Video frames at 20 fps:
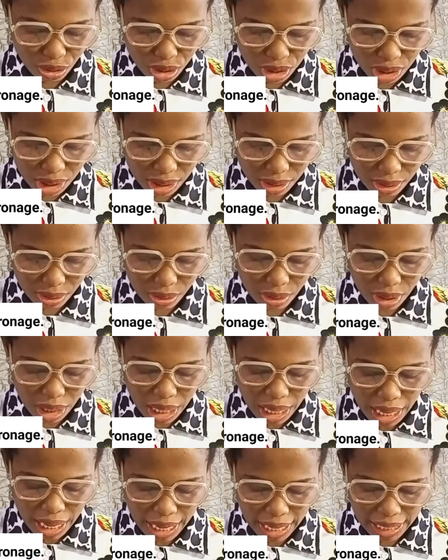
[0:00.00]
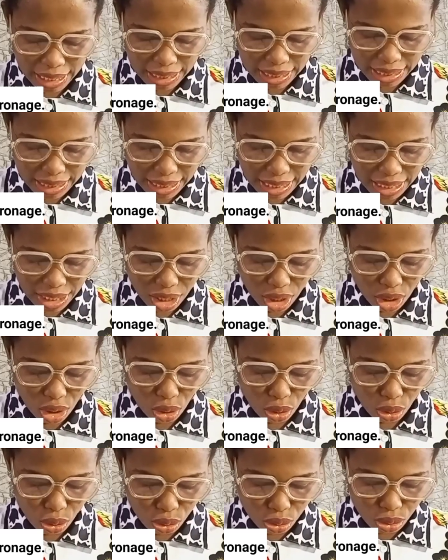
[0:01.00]
used to, and D,
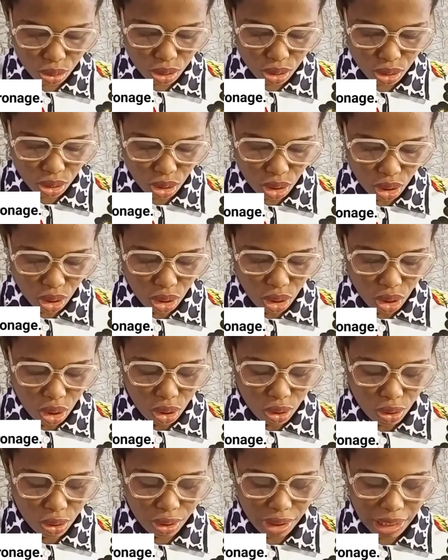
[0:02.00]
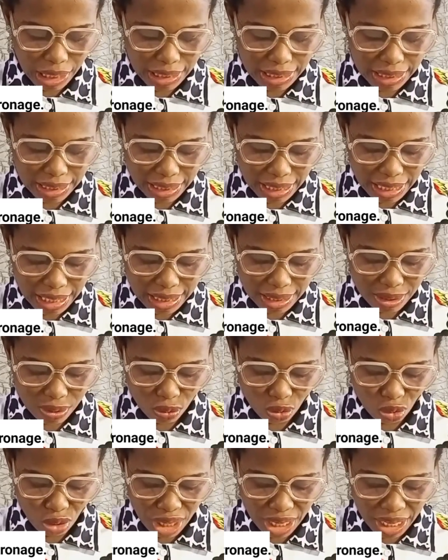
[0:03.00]
could. Gone are the days
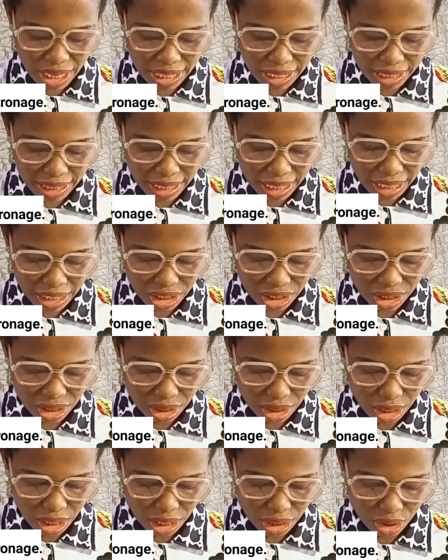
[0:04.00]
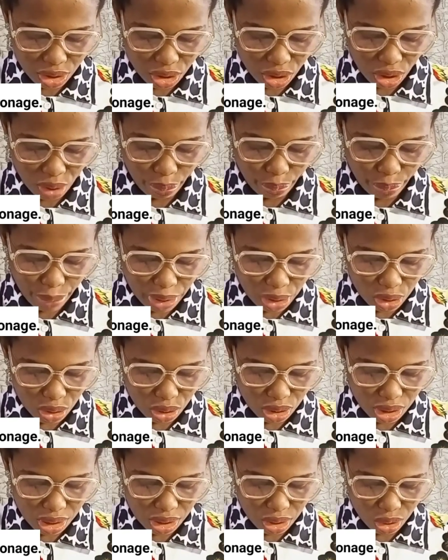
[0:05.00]
when he dash enjoy
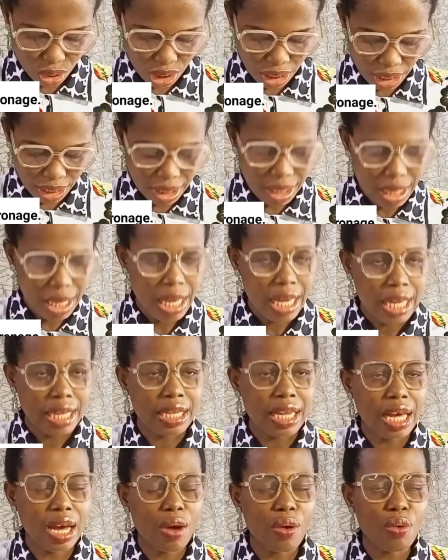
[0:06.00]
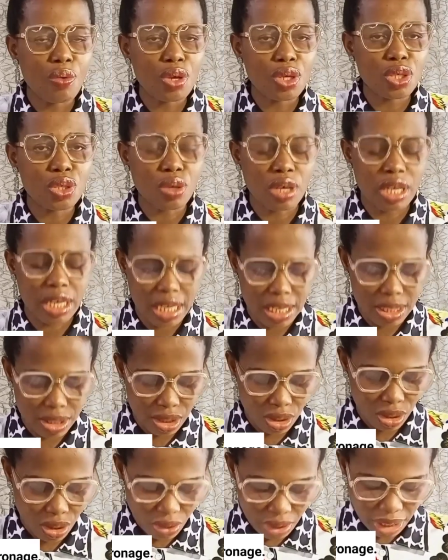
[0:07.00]
patronage. Okay. Now which one is
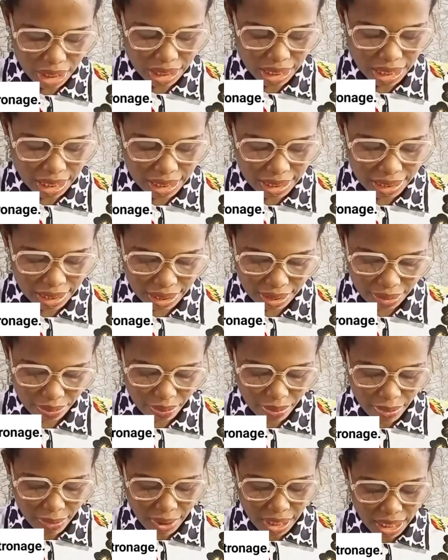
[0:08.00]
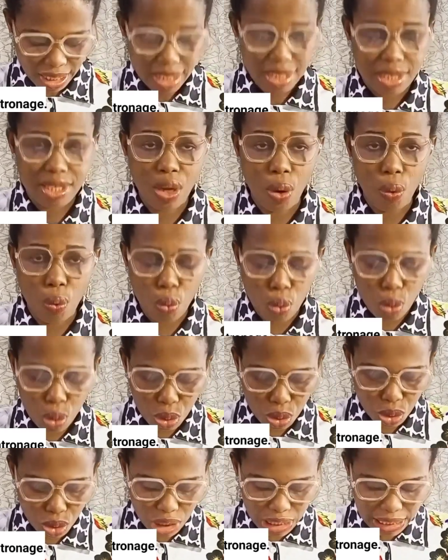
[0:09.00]
the correct answer? Is it
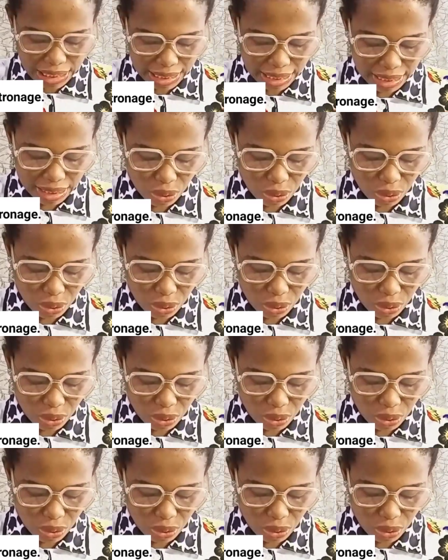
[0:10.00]
would, is